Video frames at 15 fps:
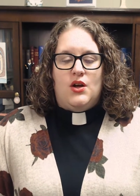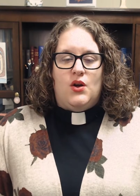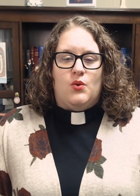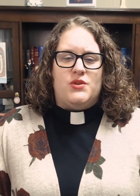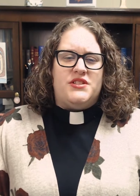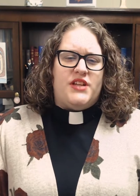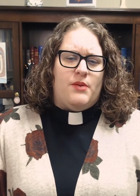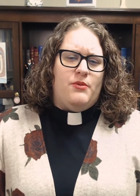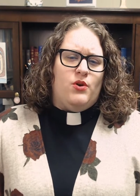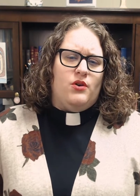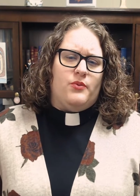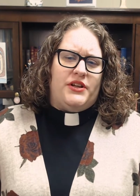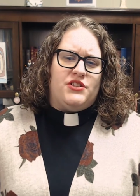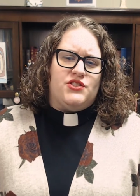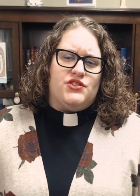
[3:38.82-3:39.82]
When Samuel
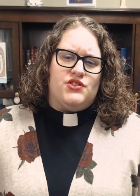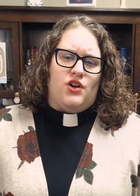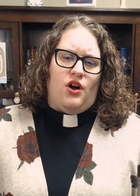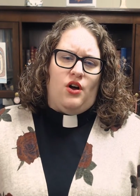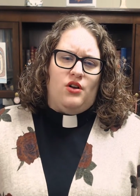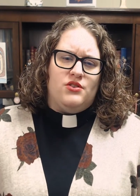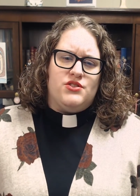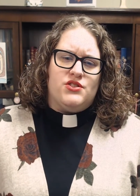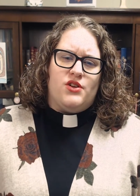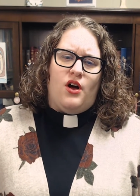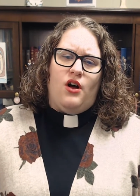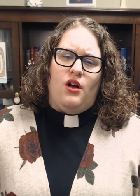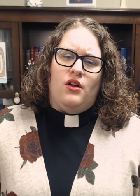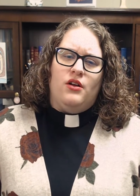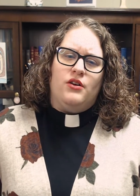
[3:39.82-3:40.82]
reached Saul,
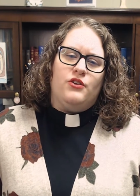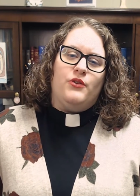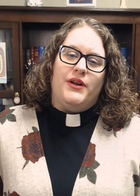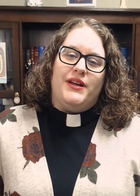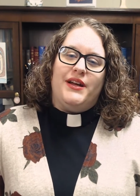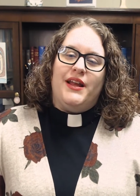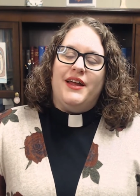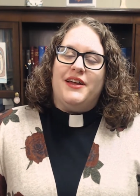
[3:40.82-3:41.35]
Saul greeted